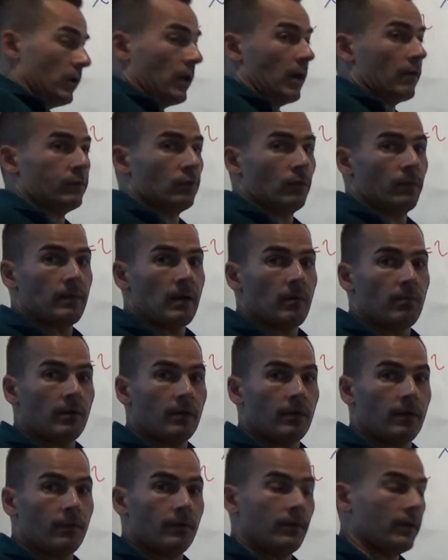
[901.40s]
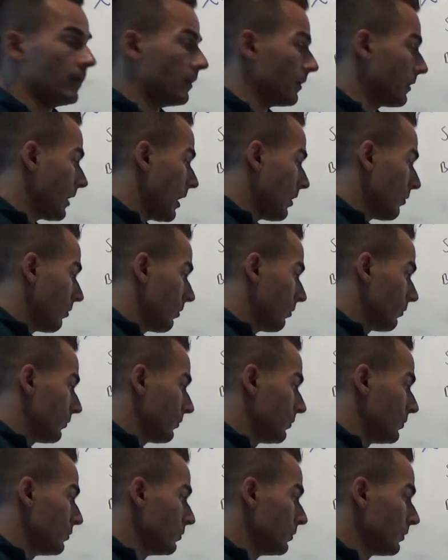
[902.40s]
have to remember the
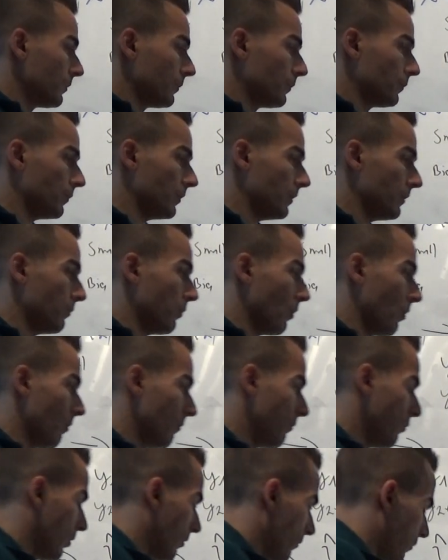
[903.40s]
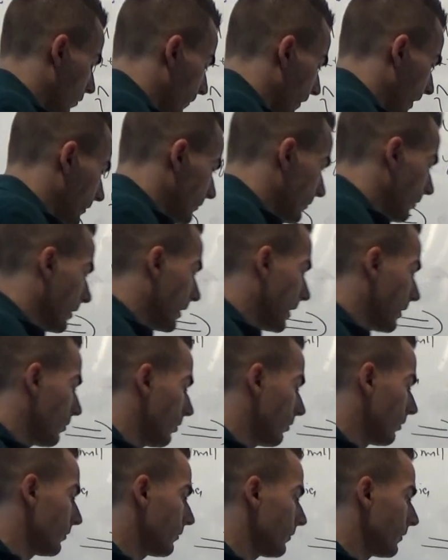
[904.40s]
calculus rules for vector
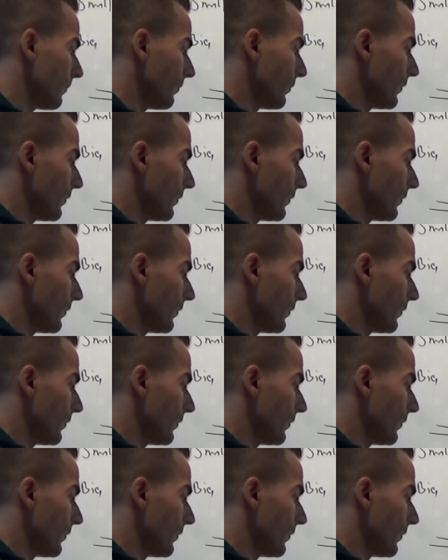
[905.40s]
calculus.